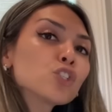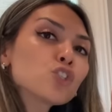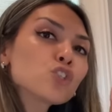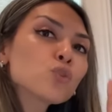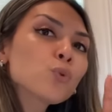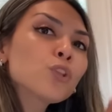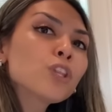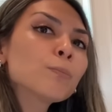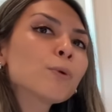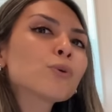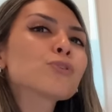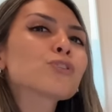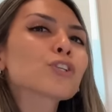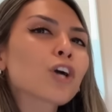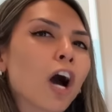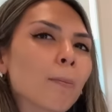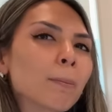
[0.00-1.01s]
two of the
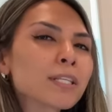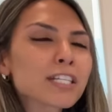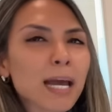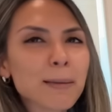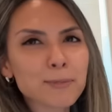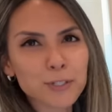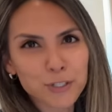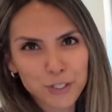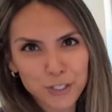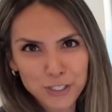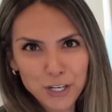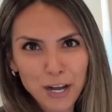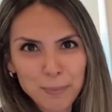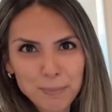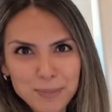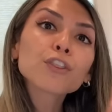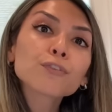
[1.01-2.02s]
most common types of
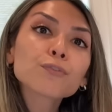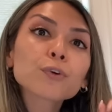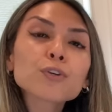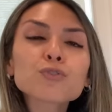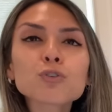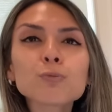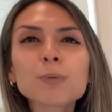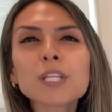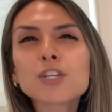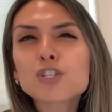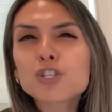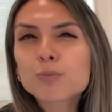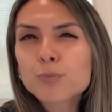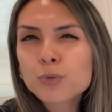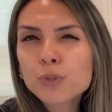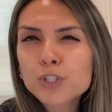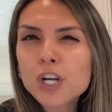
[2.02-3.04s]
cooktops. The first will be the
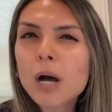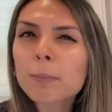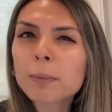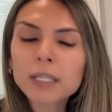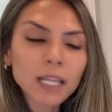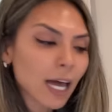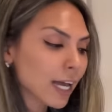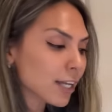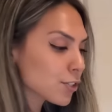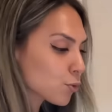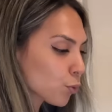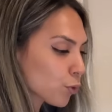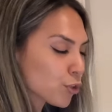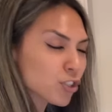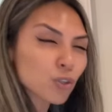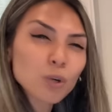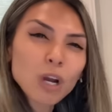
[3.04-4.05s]
smooth top glass
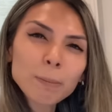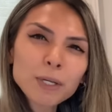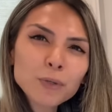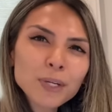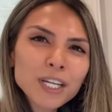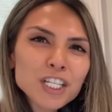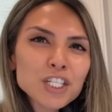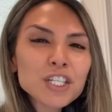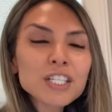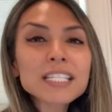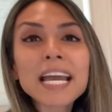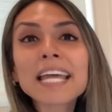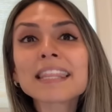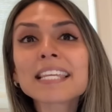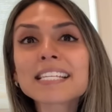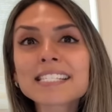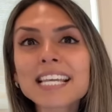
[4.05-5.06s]
or ceramic ranges,
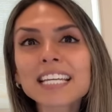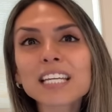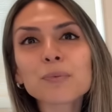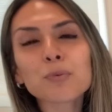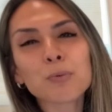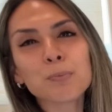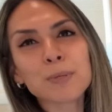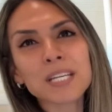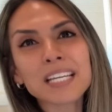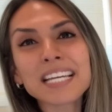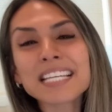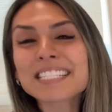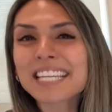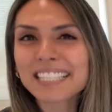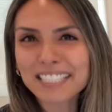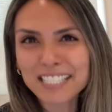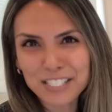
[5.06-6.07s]
and the second will be a
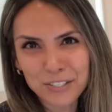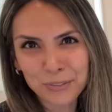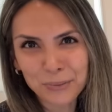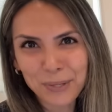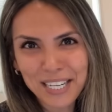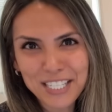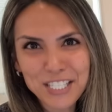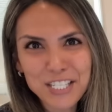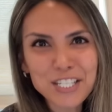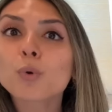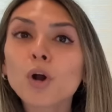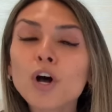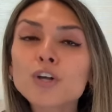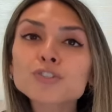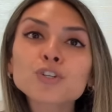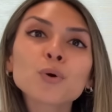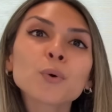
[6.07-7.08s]
stainless steel range. We're
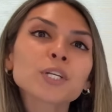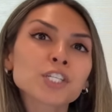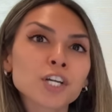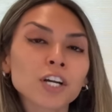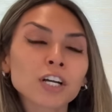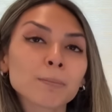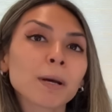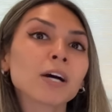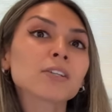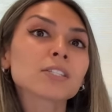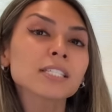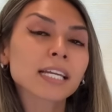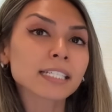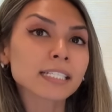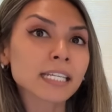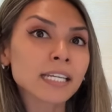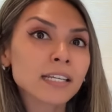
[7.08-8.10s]
also going to talk about
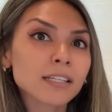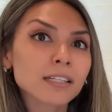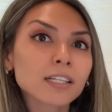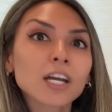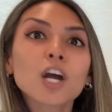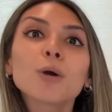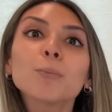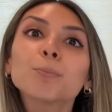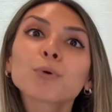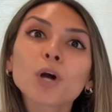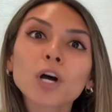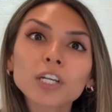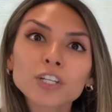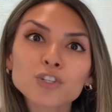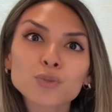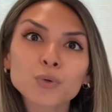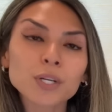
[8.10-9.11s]
technique,
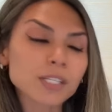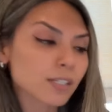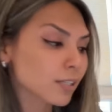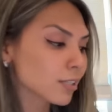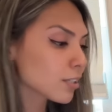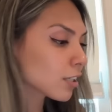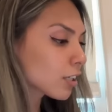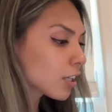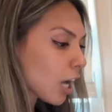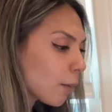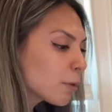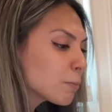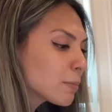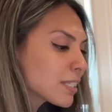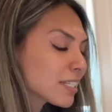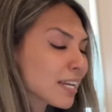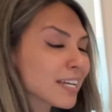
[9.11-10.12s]
product choices,
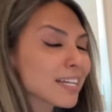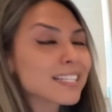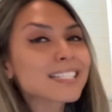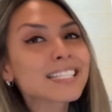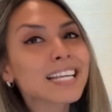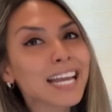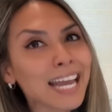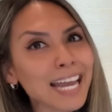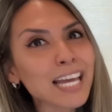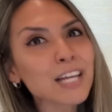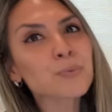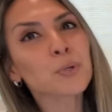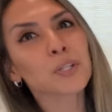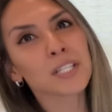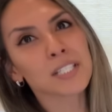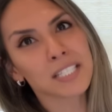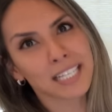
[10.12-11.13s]
common mistakes, and
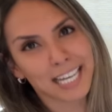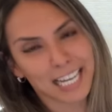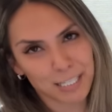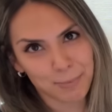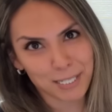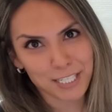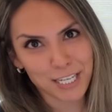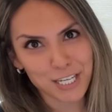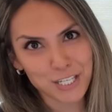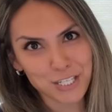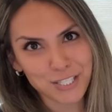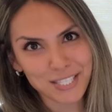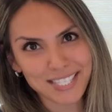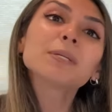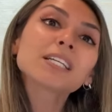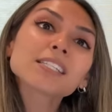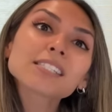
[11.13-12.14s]
realistic
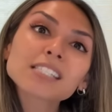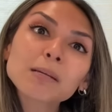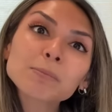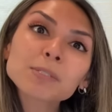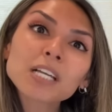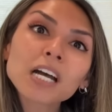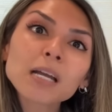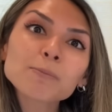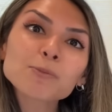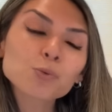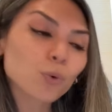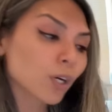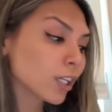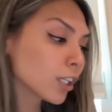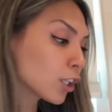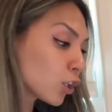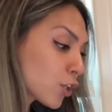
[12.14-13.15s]
expectations. Because sometimes
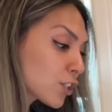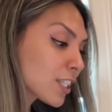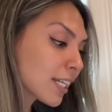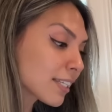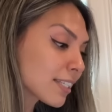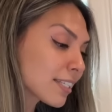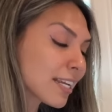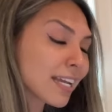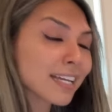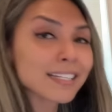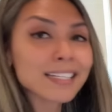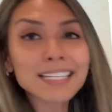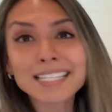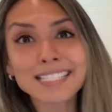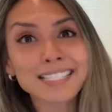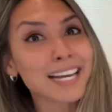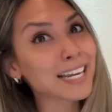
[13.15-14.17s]
what looks like a stain
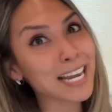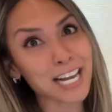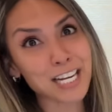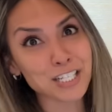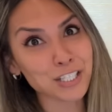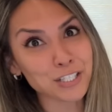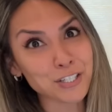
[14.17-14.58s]
is not actually